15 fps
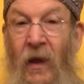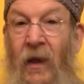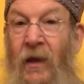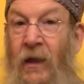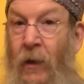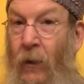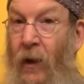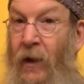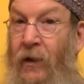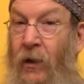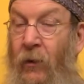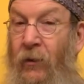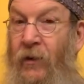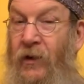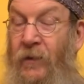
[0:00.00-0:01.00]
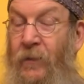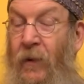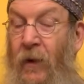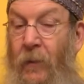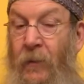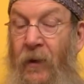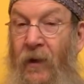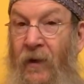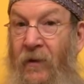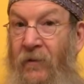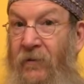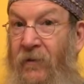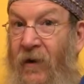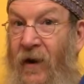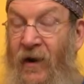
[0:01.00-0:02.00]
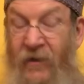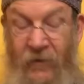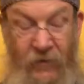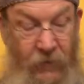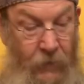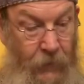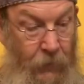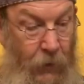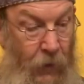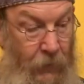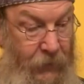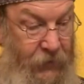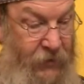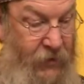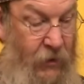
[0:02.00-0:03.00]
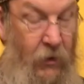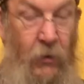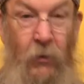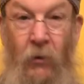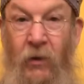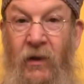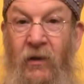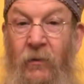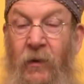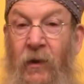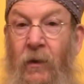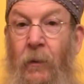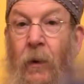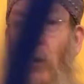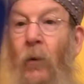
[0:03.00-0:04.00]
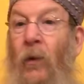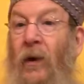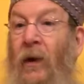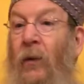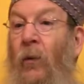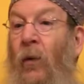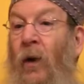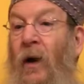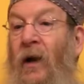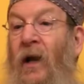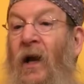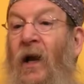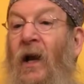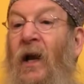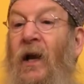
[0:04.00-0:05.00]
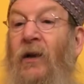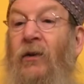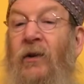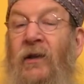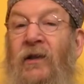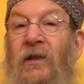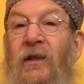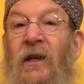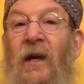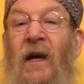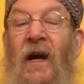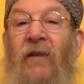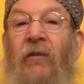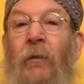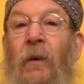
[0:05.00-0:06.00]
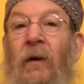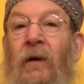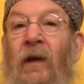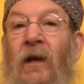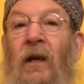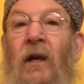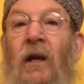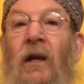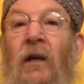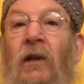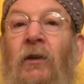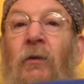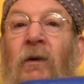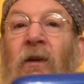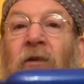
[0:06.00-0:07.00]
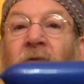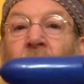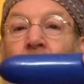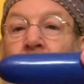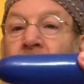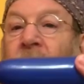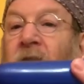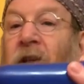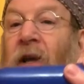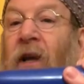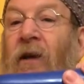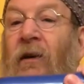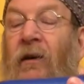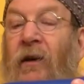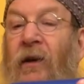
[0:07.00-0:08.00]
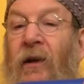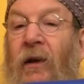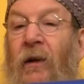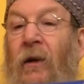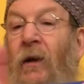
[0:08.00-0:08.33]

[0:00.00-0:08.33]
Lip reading: Now I know this pump, 5 pumps, will give me about what I want. And you can see I have about a 3 to 4 inch tail here.